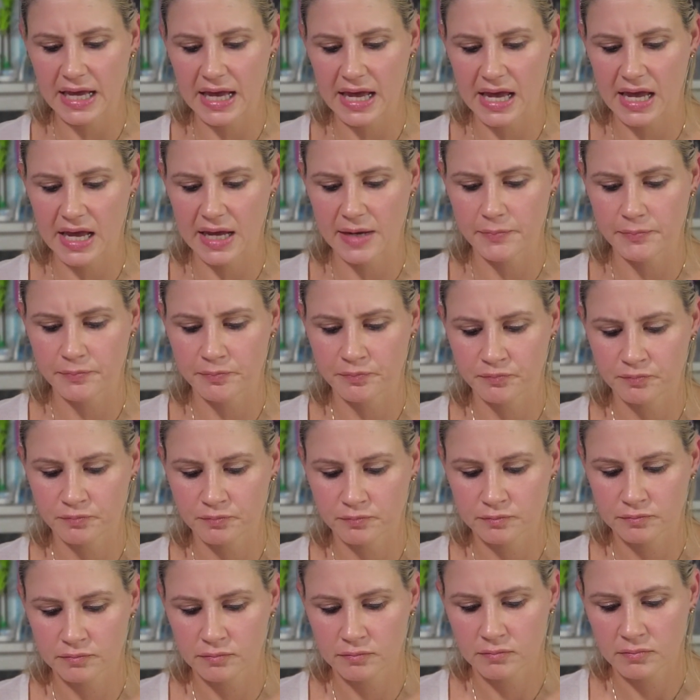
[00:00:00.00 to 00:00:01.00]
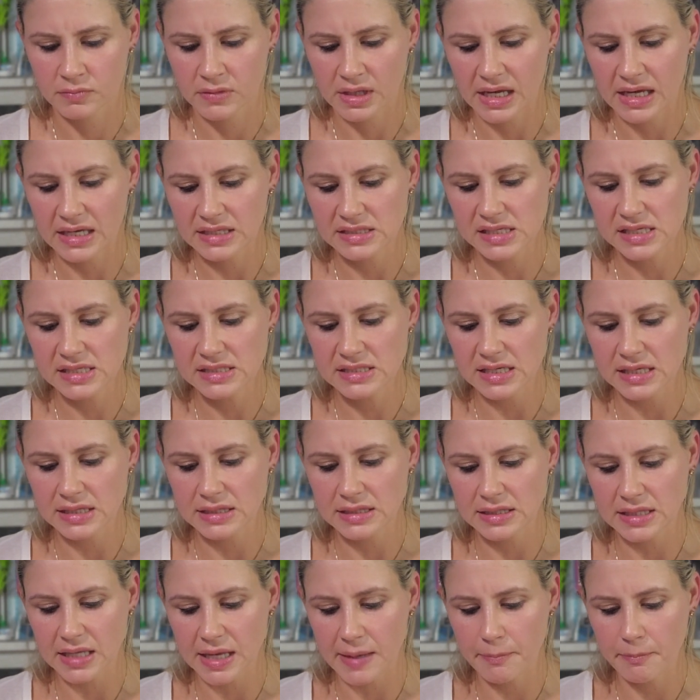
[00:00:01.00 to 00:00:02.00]
a It says
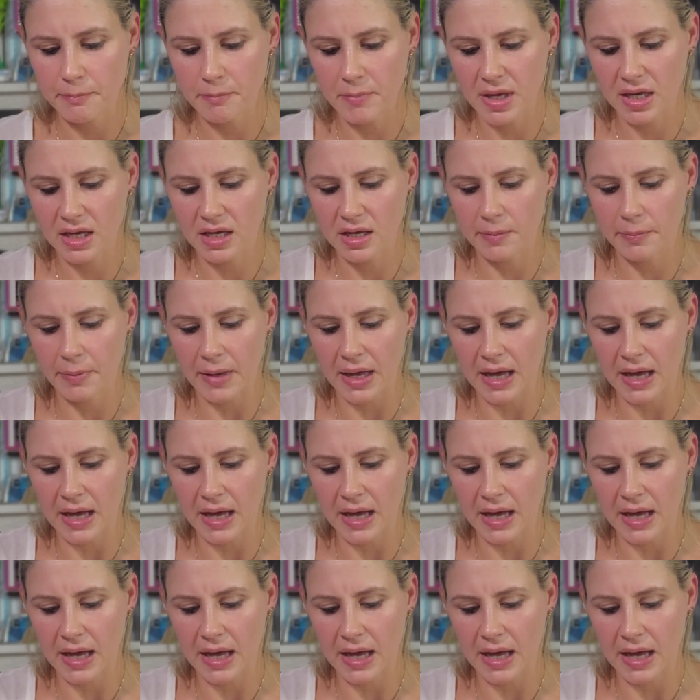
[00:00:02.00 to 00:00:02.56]
lip makeup